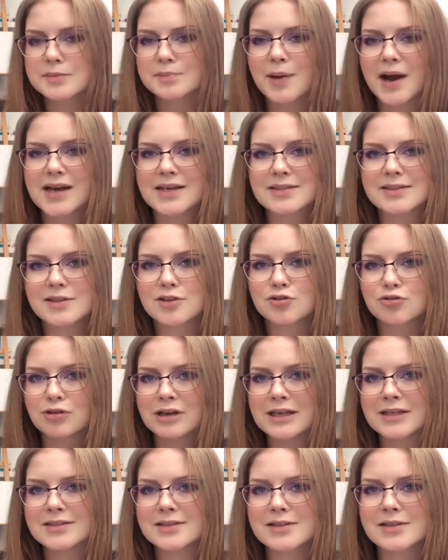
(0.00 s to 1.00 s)
spice, the
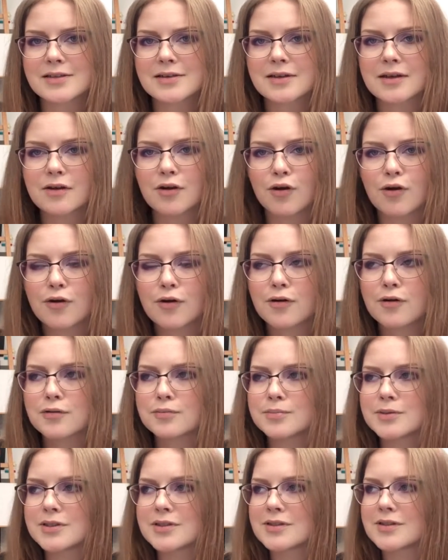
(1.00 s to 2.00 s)
greens, the
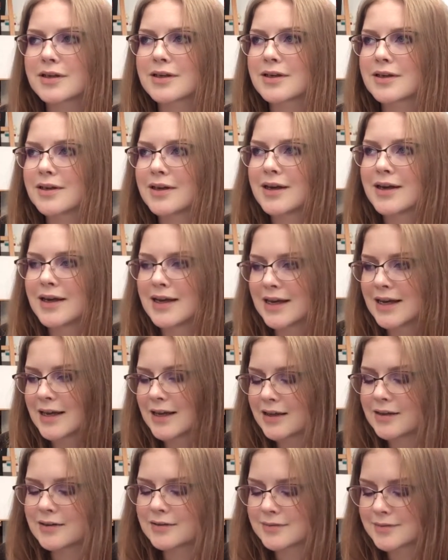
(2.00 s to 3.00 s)
herbs. Like
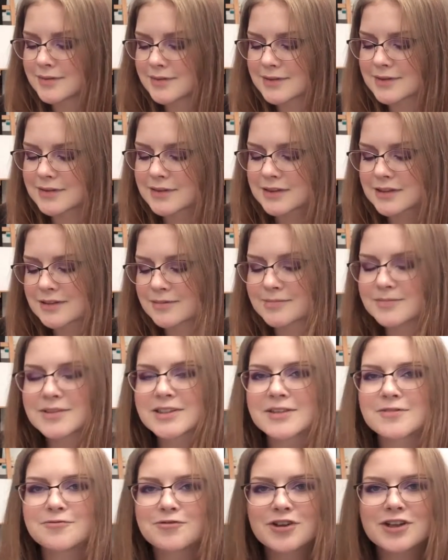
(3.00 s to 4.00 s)
it's
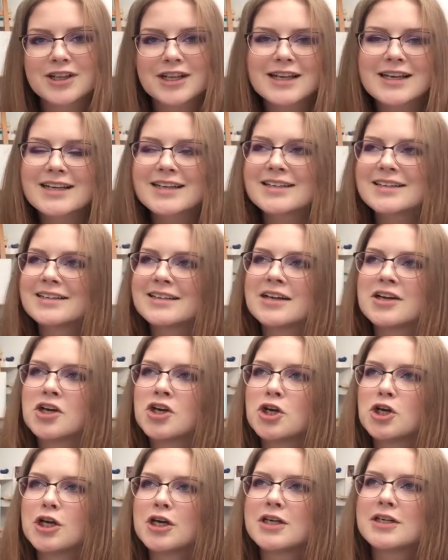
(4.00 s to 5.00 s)
something like,
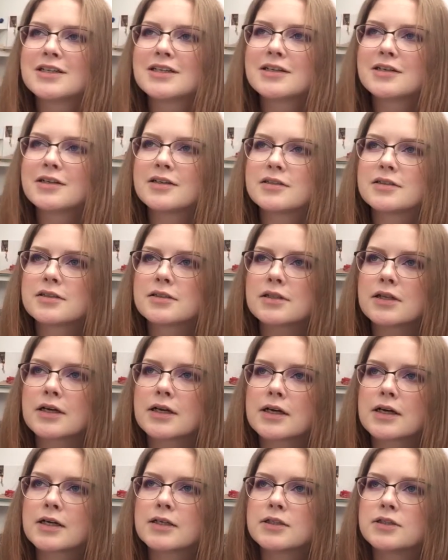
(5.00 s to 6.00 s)
it's
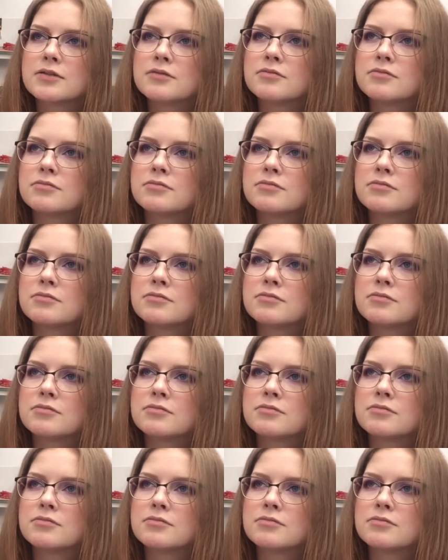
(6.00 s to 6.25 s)
like a,